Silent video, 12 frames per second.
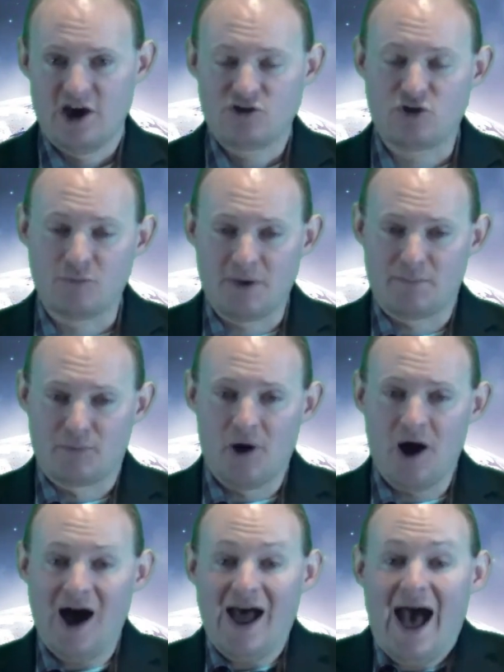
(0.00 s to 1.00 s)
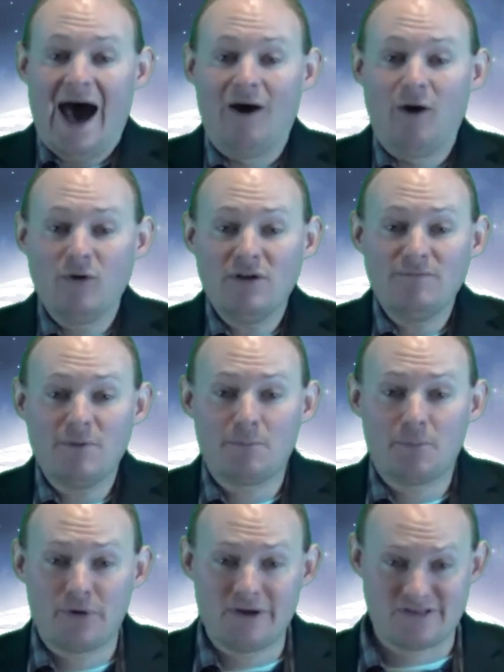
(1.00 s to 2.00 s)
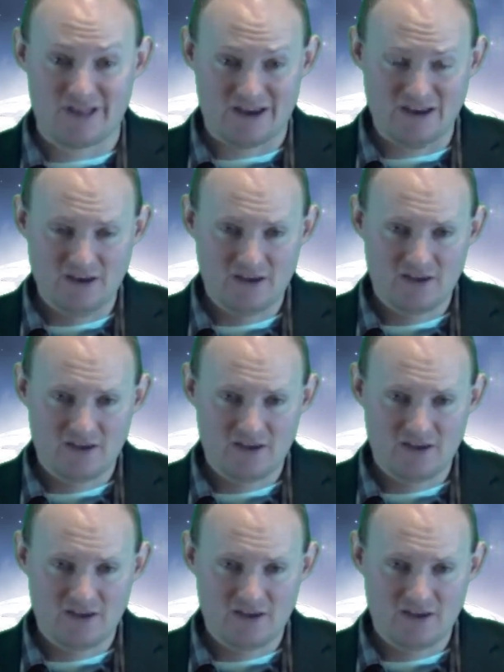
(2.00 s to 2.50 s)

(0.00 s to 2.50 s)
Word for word: to be brought out of the prison